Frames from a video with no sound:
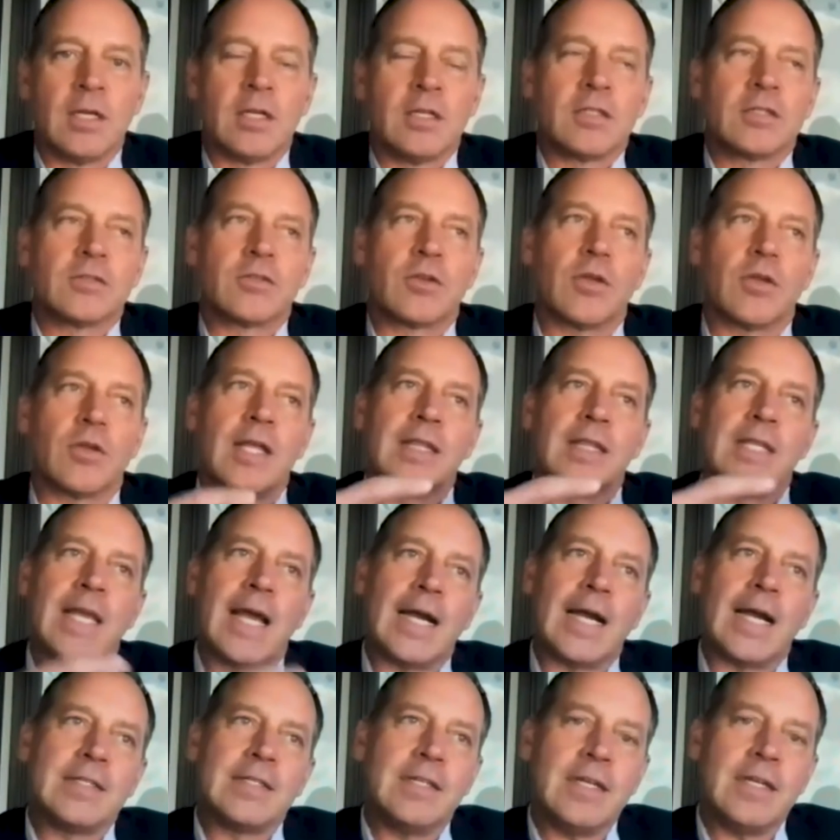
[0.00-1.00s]
So, and the
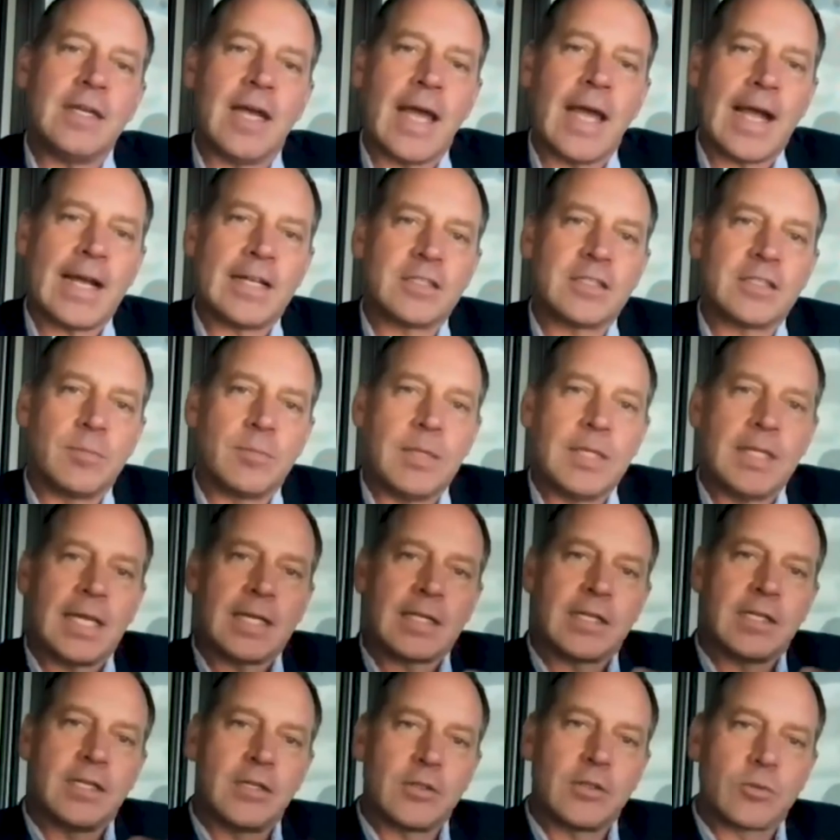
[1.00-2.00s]
idea has to be
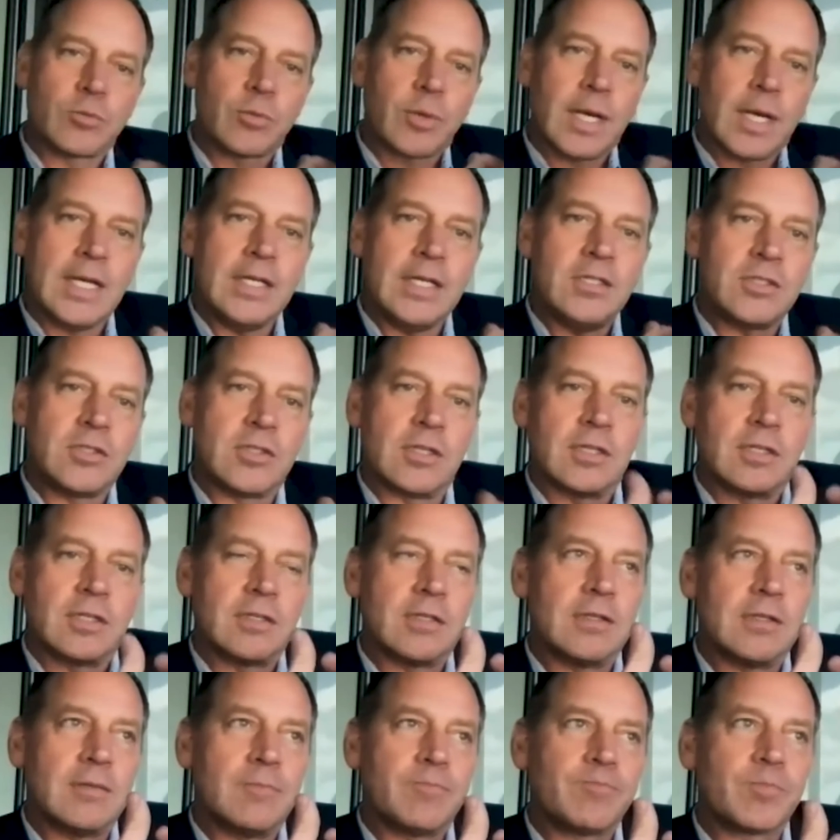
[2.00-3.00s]
that
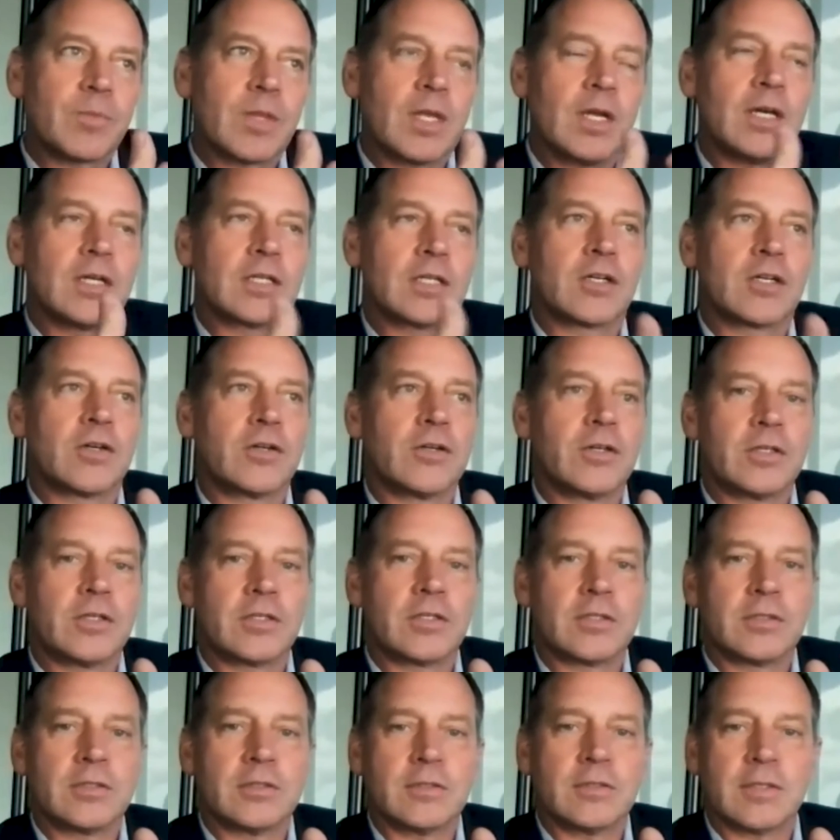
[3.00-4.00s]
curation
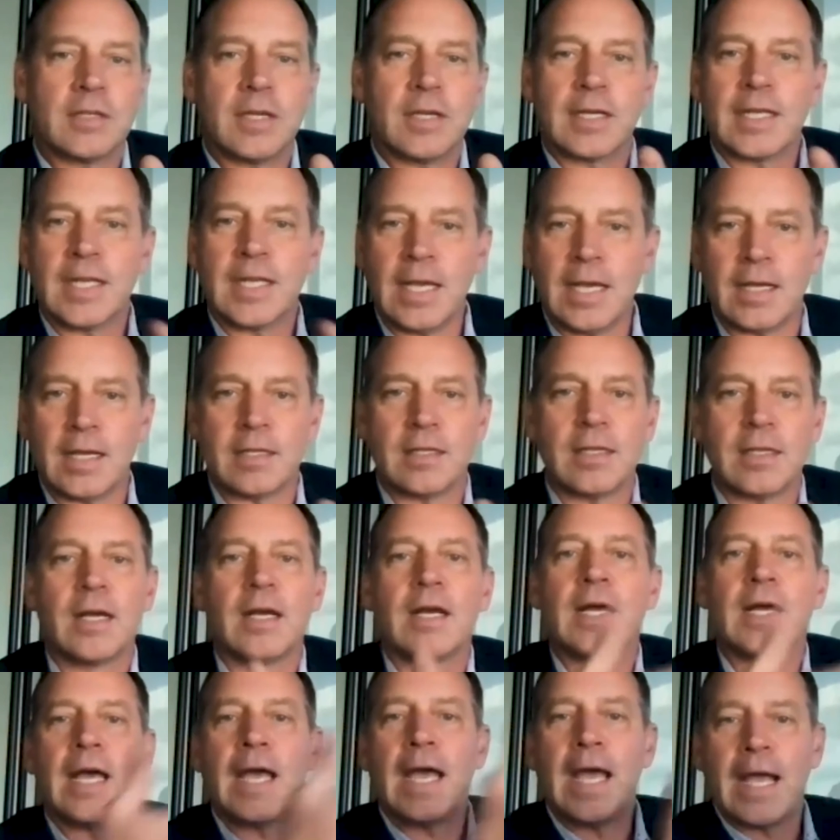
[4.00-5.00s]
occurs, again,
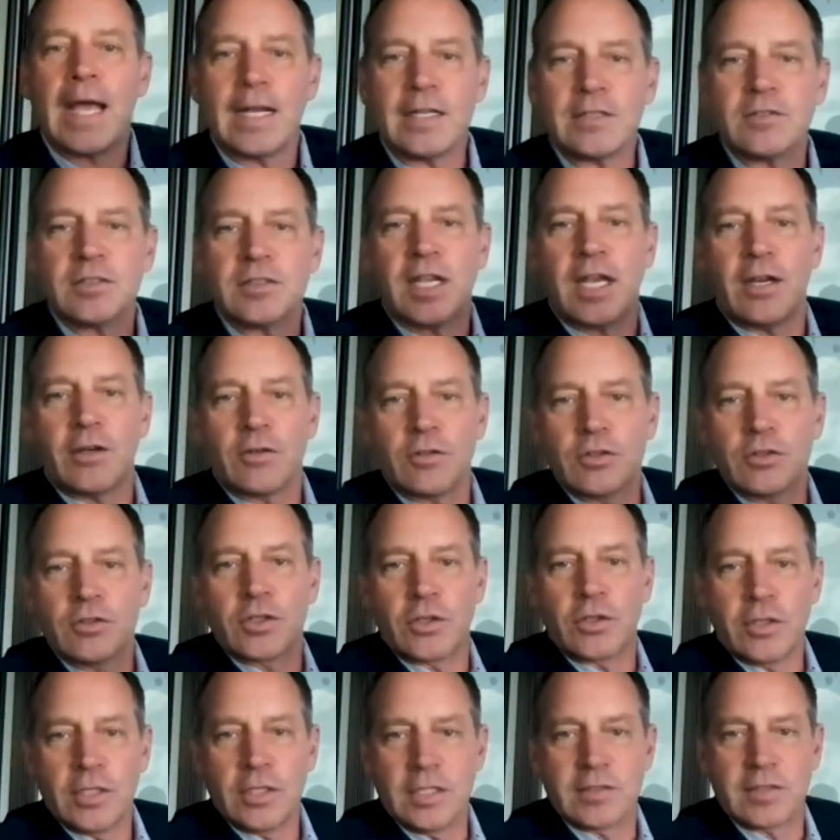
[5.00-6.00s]
as care
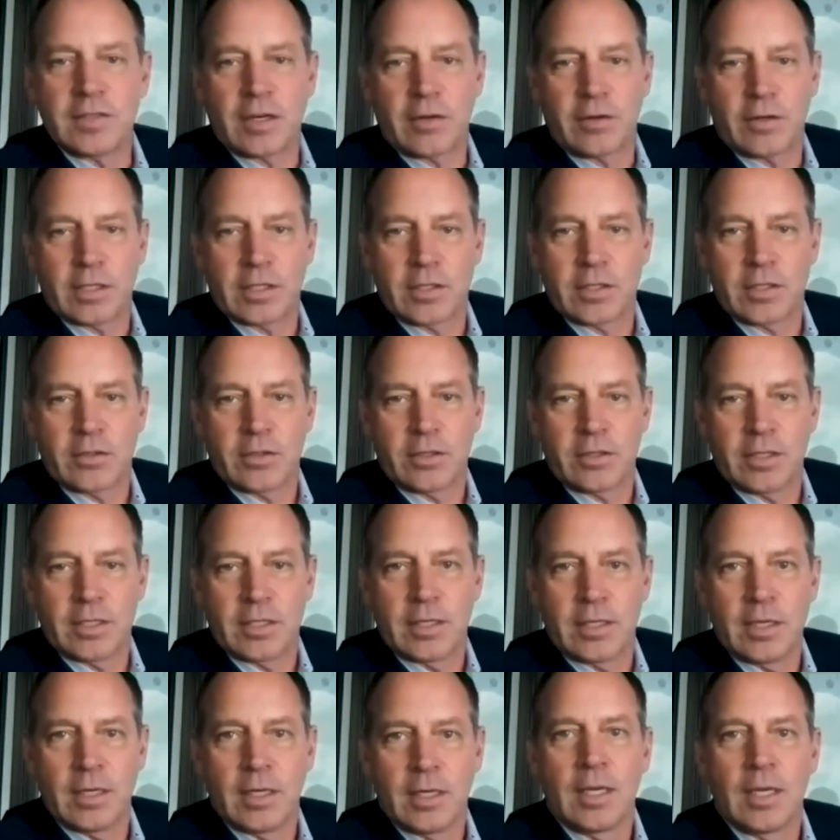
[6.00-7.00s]
journeys are
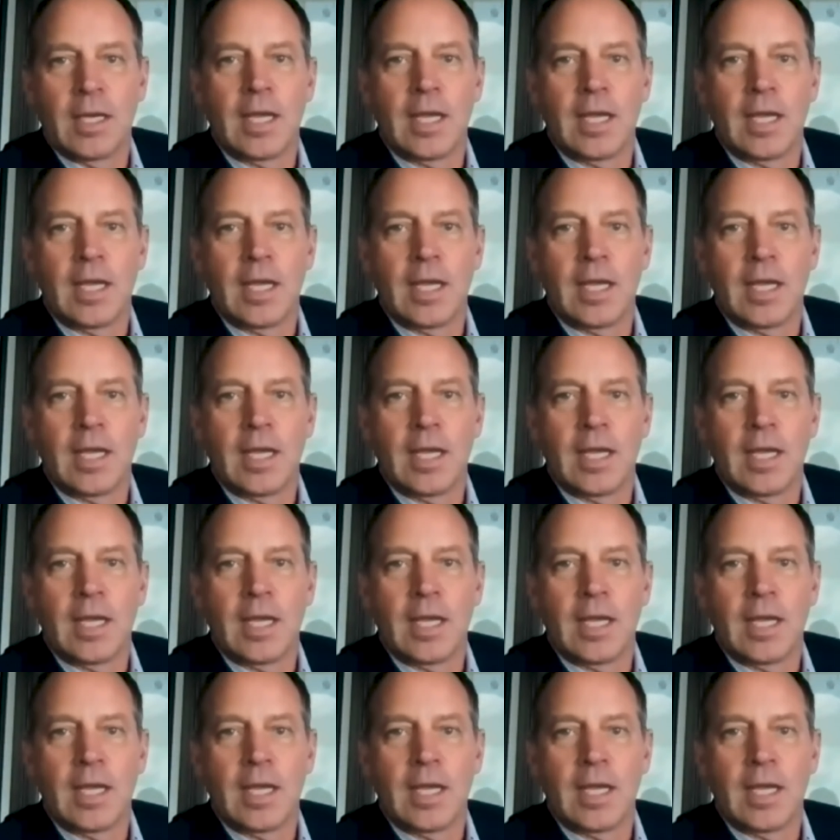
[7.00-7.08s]
occurring.